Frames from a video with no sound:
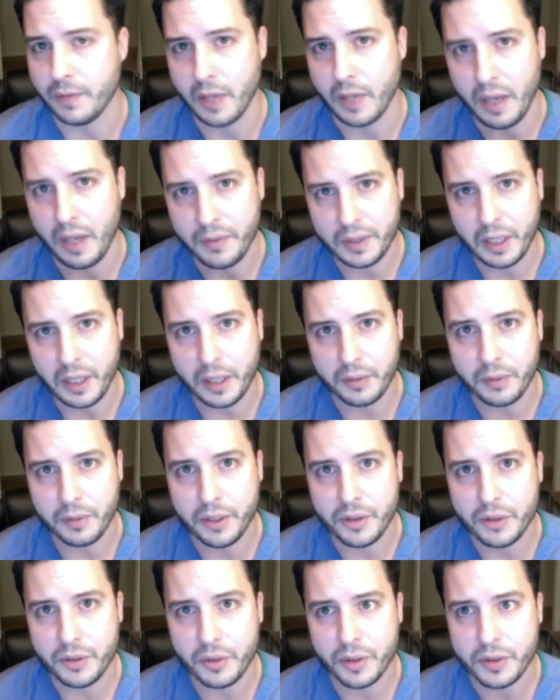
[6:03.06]
have a lot of
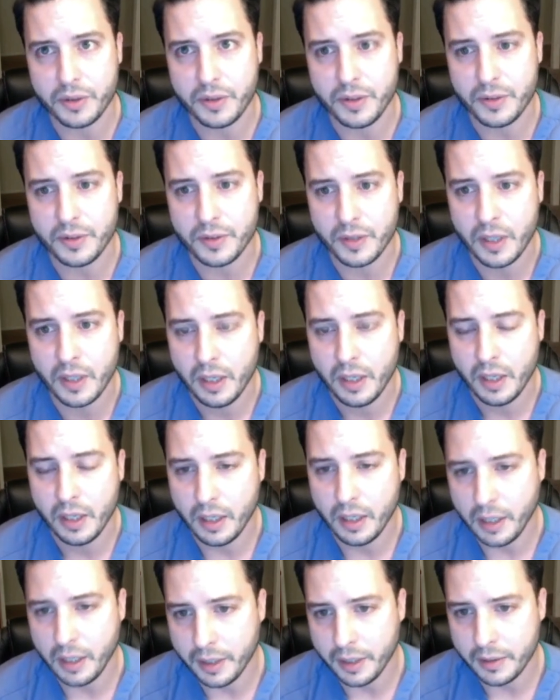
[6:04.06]
resources,
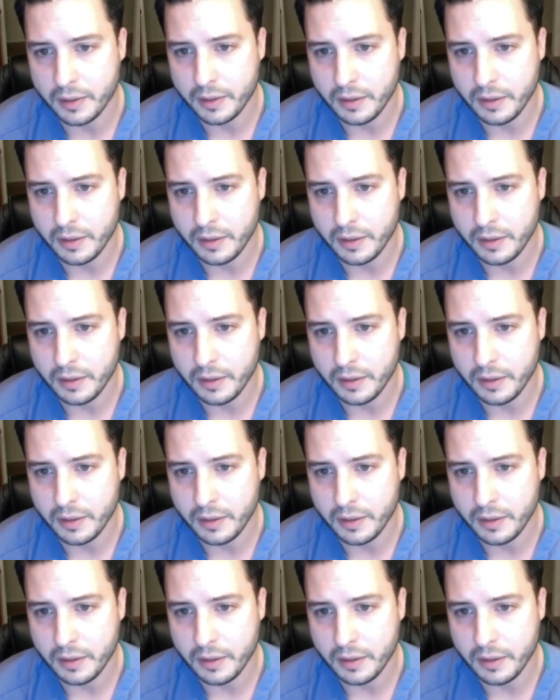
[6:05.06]
and